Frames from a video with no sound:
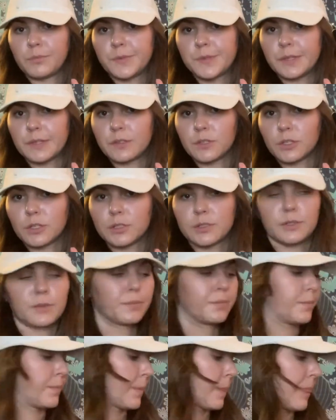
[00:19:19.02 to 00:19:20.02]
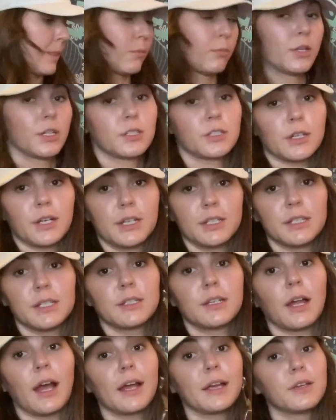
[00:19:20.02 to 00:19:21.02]
scissors, which
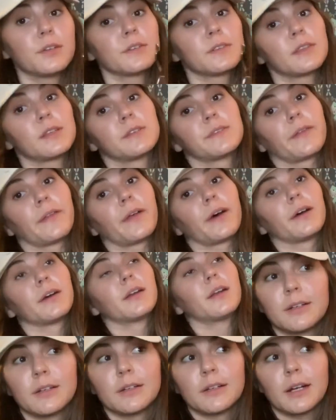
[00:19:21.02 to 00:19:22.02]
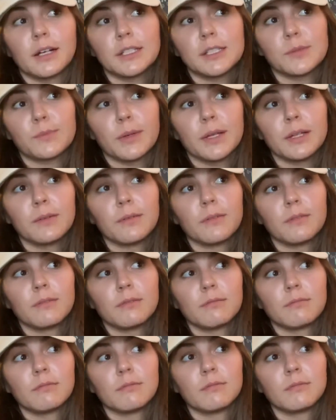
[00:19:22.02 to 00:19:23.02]
I used these a lot. I spent
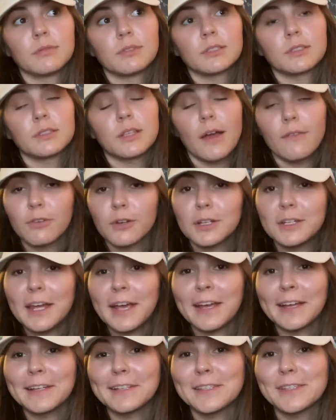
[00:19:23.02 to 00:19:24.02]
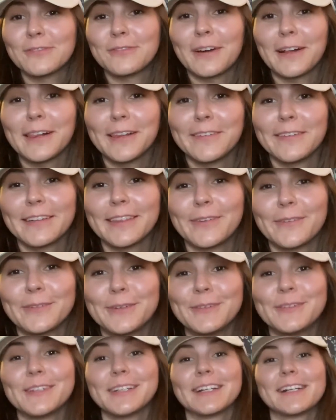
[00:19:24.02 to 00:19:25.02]
several days following the
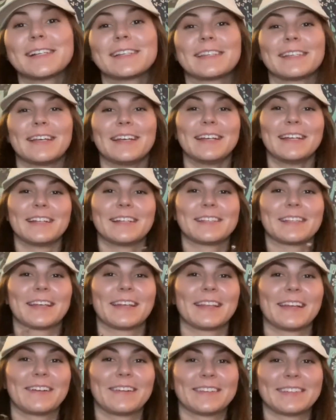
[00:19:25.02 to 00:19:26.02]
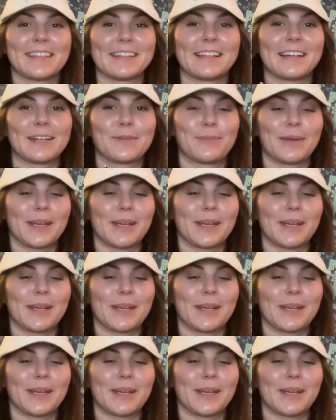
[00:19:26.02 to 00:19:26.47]
wound nurse, so there was a lot of